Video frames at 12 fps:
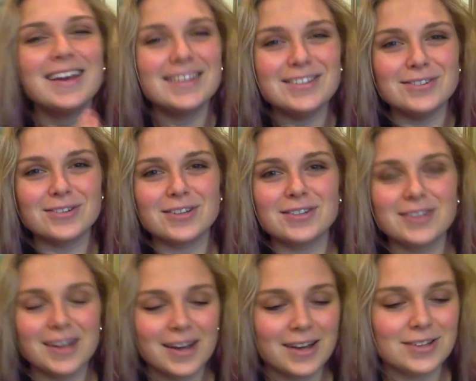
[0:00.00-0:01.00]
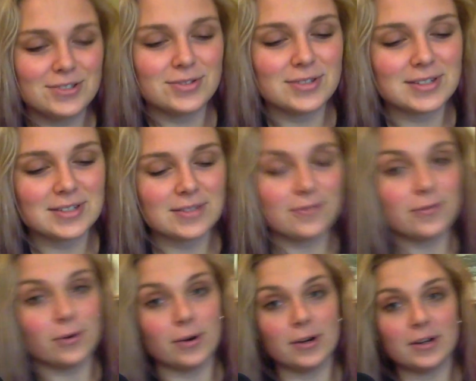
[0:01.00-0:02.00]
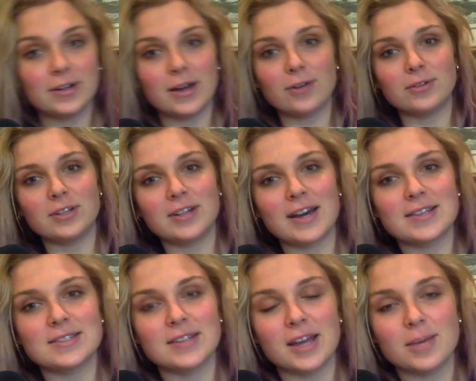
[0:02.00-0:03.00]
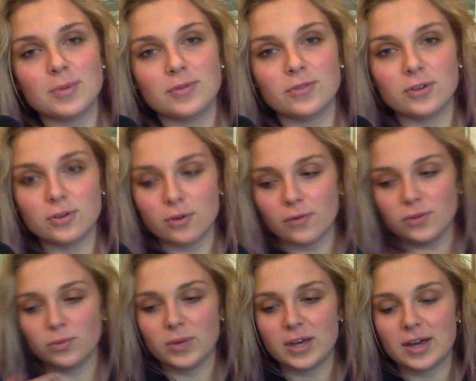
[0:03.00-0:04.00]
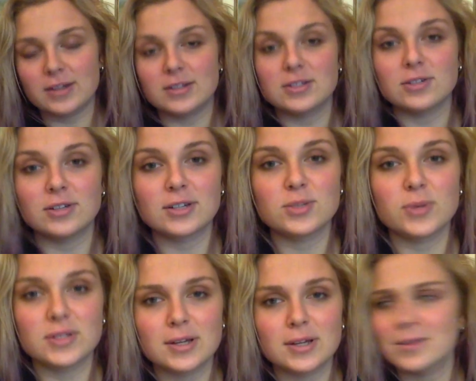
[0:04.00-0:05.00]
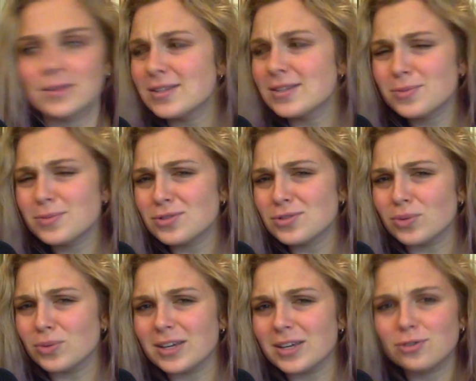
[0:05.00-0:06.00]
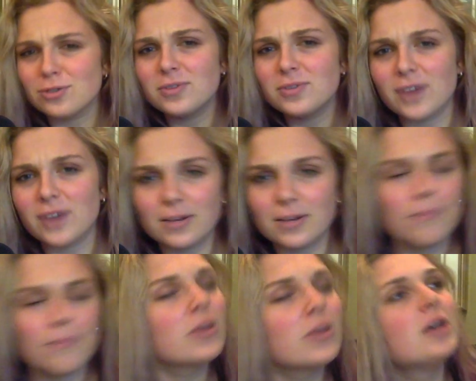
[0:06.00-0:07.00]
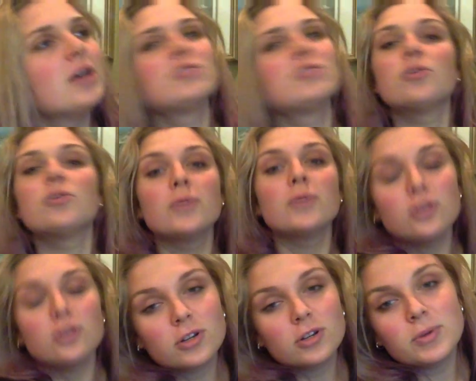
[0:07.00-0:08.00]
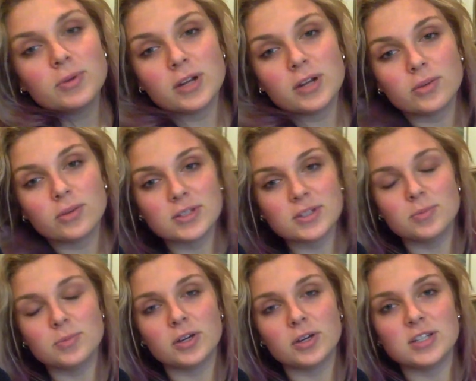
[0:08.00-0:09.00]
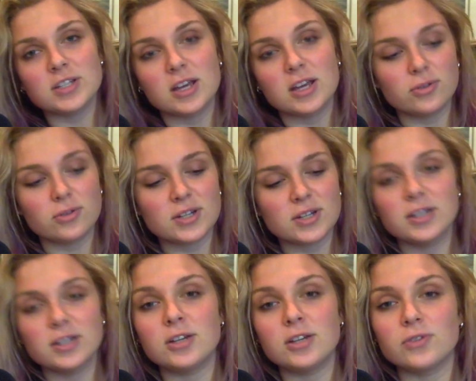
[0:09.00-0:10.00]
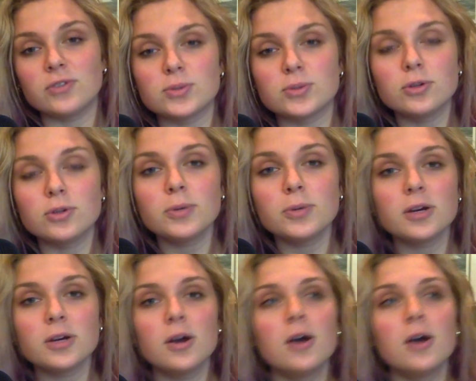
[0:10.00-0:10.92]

You can do this for not only class today, but for over the weekend until next Wednesday. That's almost a week. You'll be fine. So you're going to be reading the rest of the book and taking notes on it in your virtual notebook.